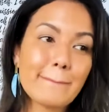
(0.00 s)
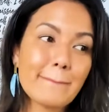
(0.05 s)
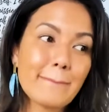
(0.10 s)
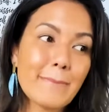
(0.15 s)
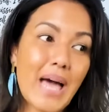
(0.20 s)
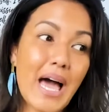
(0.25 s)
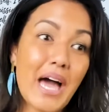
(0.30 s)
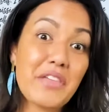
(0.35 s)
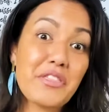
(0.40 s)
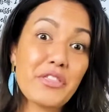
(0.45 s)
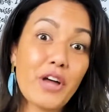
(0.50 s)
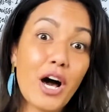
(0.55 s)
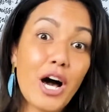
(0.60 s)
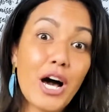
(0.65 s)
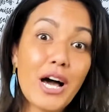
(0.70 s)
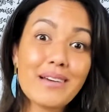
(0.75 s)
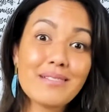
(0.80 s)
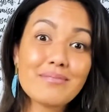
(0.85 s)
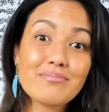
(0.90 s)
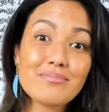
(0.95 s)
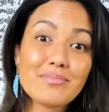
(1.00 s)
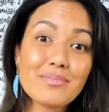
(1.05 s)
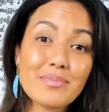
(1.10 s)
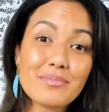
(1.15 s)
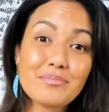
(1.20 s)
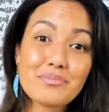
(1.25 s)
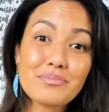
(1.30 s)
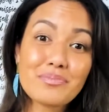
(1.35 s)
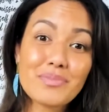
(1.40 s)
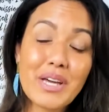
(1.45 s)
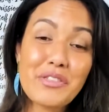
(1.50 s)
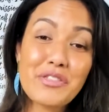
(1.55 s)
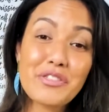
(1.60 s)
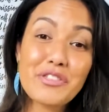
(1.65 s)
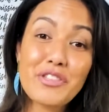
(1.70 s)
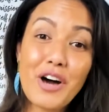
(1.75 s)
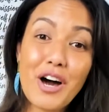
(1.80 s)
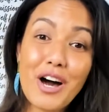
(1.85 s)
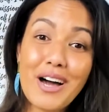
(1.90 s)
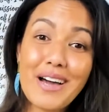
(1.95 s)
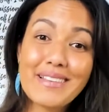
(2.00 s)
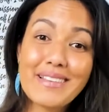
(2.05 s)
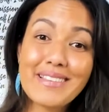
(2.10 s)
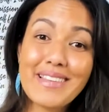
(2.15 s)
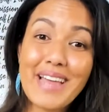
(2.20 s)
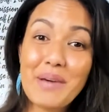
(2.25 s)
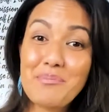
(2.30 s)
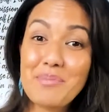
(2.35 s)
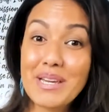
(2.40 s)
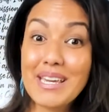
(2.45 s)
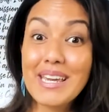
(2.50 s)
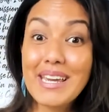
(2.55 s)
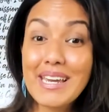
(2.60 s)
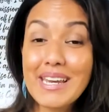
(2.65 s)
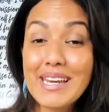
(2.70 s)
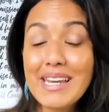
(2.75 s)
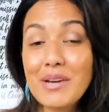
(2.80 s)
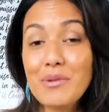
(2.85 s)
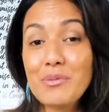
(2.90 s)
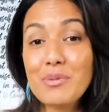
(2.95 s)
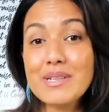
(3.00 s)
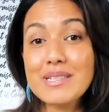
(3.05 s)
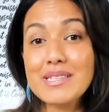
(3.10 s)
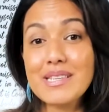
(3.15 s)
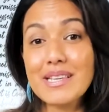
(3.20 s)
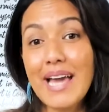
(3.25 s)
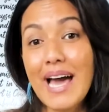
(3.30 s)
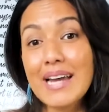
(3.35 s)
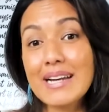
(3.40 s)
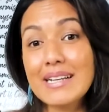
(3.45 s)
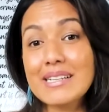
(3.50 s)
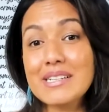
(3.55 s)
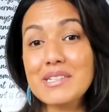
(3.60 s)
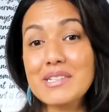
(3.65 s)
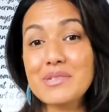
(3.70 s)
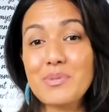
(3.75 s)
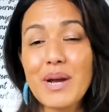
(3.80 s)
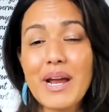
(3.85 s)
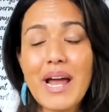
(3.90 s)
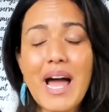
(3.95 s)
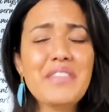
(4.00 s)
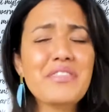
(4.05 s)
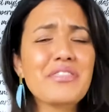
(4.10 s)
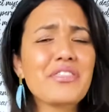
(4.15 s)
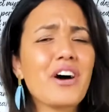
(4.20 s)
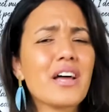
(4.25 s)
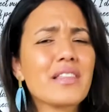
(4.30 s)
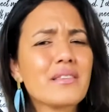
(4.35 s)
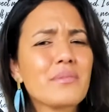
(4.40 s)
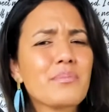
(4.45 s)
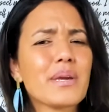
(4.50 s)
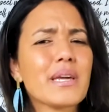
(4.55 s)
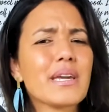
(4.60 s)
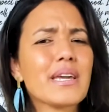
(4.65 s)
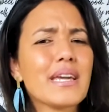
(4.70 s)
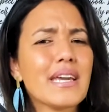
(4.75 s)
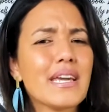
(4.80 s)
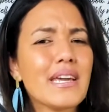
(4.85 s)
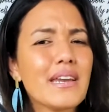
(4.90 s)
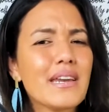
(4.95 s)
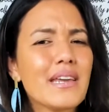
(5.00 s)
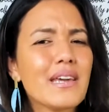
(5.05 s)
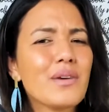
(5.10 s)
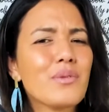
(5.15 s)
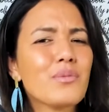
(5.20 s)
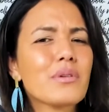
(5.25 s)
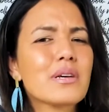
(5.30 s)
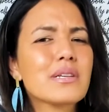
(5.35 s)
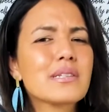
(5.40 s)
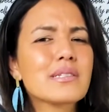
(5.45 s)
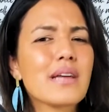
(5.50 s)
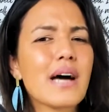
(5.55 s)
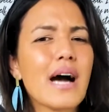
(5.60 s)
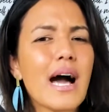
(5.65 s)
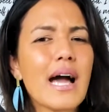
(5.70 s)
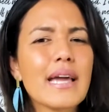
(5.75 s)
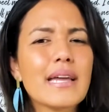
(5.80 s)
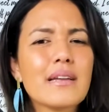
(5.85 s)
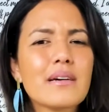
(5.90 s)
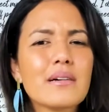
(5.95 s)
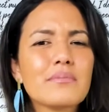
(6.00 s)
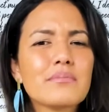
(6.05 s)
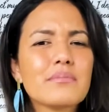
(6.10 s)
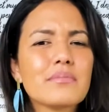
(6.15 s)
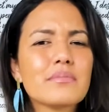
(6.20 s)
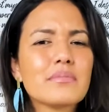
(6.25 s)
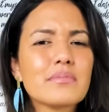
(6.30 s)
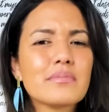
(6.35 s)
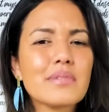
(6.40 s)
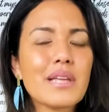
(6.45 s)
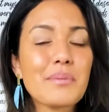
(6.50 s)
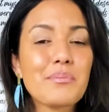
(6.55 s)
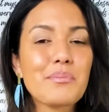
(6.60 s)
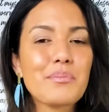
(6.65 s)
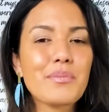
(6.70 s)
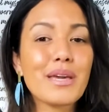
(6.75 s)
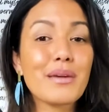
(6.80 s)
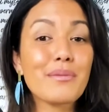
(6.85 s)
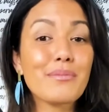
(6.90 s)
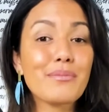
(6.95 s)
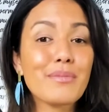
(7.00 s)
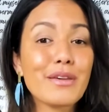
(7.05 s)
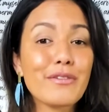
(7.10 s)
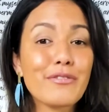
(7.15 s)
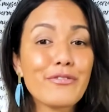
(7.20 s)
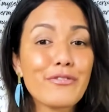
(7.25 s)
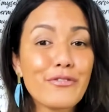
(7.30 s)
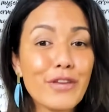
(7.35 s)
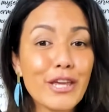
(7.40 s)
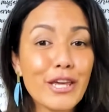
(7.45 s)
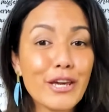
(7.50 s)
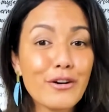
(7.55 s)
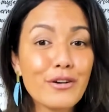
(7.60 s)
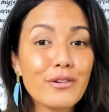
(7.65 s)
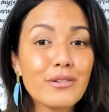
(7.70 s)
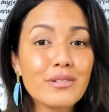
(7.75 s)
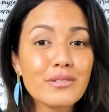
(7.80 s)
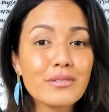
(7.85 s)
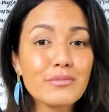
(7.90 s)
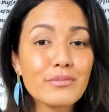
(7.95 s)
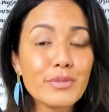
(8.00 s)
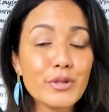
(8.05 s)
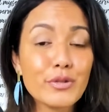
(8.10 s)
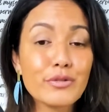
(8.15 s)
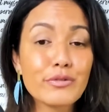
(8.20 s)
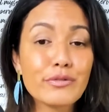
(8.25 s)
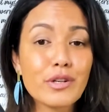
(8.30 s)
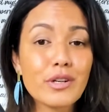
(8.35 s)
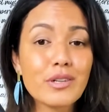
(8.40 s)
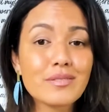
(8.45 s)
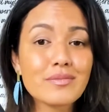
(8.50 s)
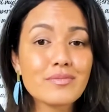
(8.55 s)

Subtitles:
I thought that bikini was the catalyst, right? I thought the bikini was the item that made me feel beautiful.